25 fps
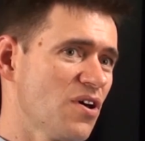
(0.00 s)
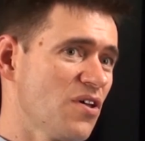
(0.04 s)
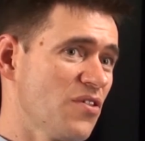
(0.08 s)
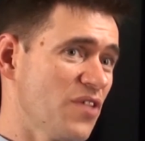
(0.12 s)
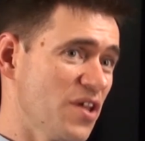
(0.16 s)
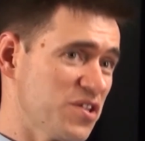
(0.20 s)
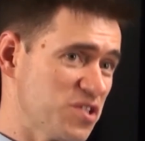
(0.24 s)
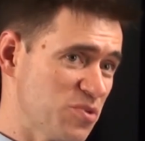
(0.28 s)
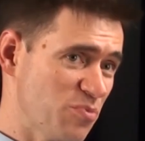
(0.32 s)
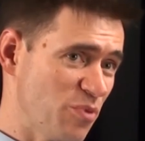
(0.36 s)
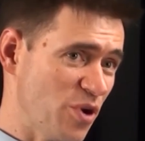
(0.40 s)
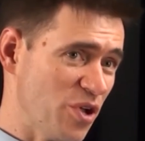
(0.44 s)

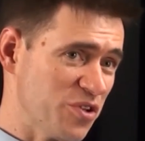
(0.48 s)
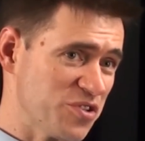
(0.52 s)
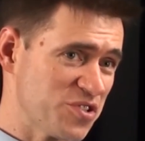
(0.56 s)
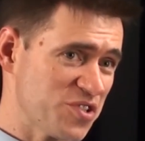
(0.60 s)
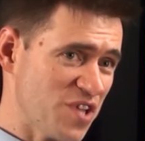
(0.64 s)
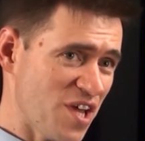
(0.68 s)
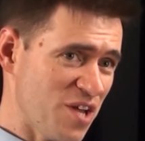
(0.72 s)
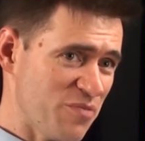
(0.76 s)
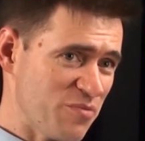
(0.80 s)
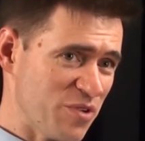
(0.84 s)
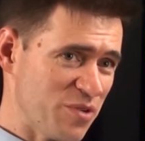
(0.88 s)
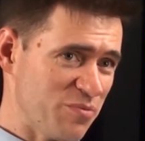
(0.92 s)
That's a bold
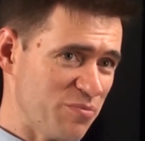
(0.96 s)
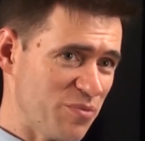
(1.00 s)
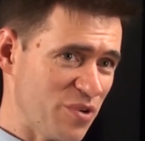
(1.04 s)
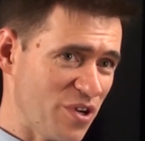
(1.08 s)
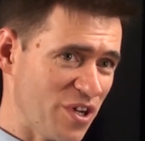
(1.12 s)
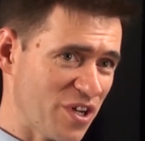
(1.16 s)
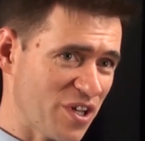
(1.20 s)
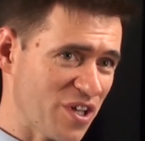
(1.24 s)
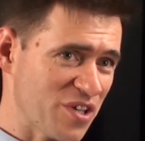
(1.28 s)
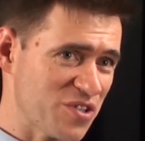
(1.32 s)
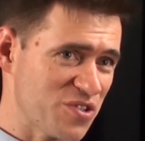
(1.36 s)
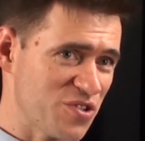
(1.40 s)
statement, but
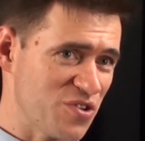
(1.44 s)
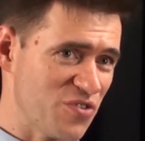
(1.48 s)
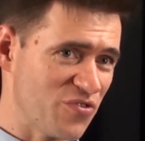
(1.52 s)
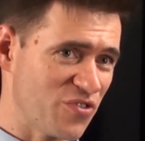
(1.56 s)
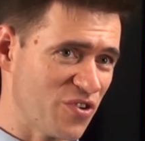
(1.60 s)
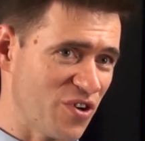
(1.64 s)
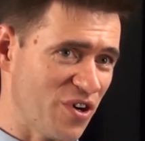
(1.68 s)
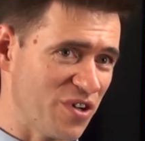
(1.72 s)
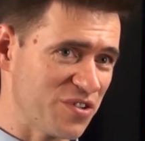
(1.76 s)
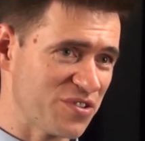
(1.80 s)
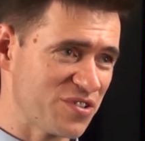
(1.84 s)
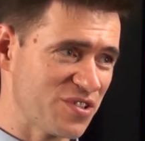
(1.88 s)
I guess you've
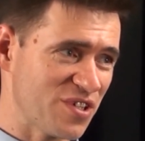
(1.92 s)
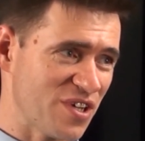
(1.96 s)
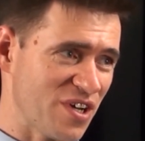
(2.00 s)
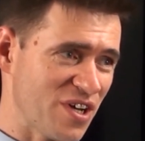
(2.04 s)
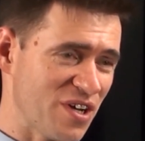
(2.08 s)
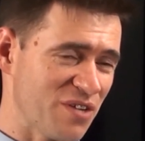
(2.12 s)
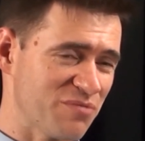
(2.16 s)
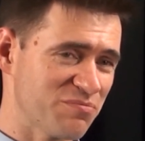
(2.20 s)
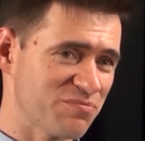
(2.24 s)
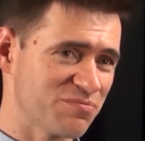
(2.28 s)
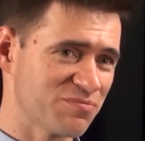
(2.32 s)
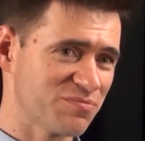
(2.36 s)
got
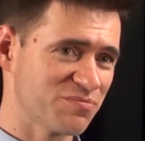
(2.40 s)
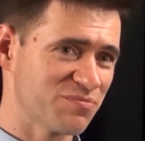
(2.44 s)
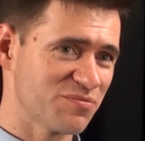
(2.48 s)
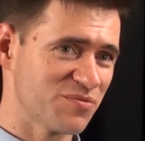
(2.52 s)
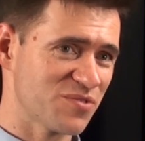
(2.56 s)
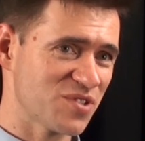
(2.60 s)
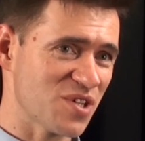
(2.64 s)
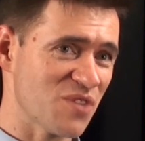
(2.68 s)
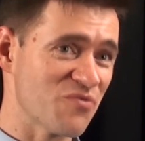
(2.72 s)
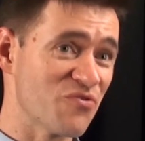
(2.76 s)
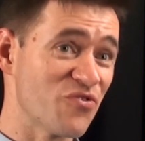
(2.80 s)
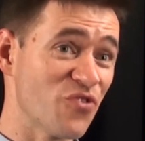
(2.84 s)

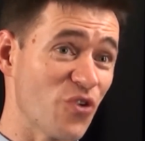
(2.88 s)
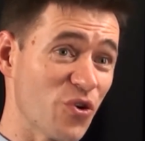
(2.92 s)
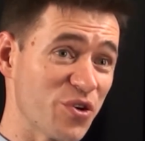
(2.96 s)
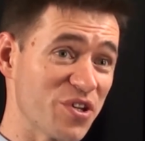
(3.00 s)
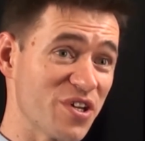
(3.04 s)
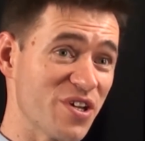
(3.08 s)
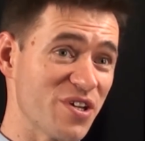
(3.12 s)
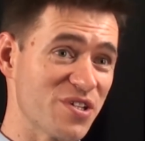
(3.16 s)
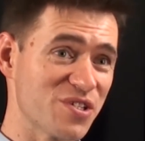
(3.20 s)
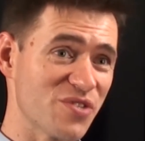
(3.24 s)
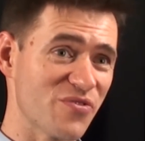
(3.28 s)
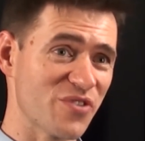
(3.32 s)
some 40
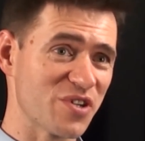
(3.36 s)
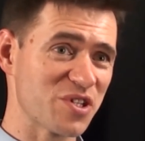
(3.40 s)
years of